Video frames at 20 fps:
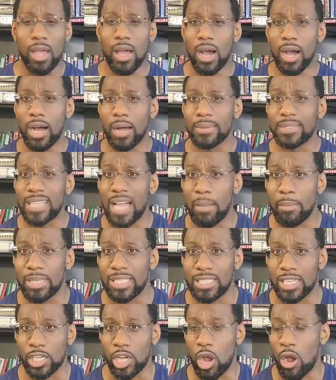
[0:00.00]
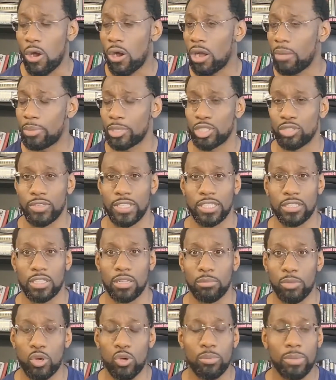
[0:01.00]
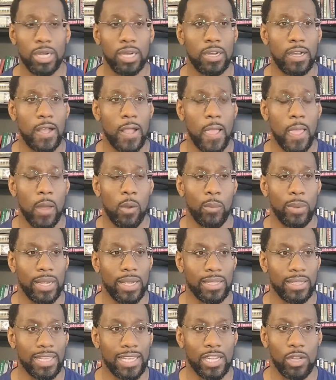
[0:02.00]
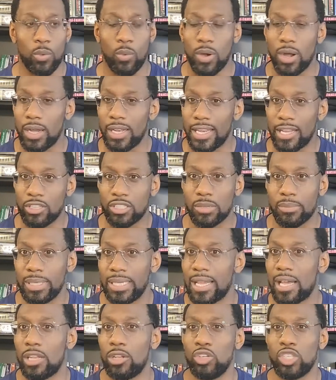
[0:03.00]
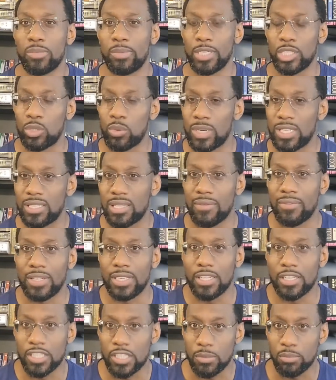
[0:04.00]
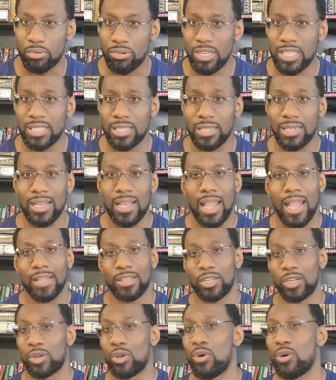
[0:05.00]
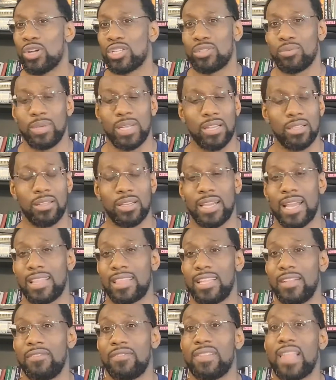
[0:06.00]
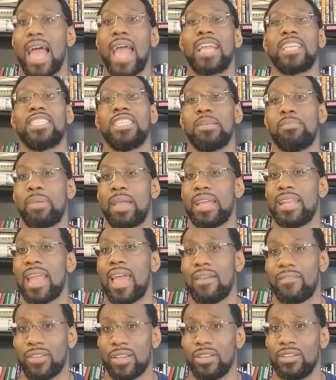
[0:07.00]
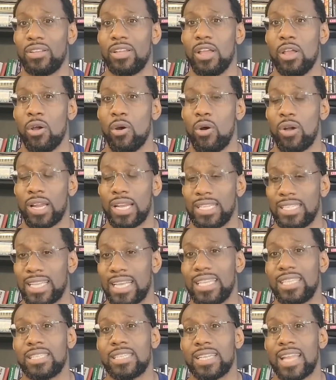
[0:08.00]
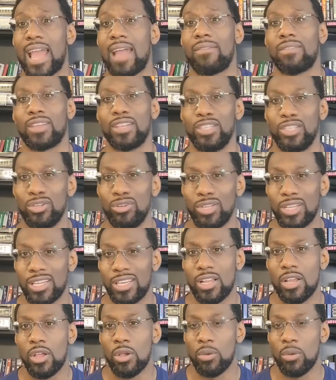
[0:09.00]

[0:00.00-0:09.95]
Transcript: Thomas Sankara, Patrice Lumumba. We could think one Nelson Mandela, who spent 27 years in prison. Then, of course, we could look at the flagship Pan-African organization, the African Union,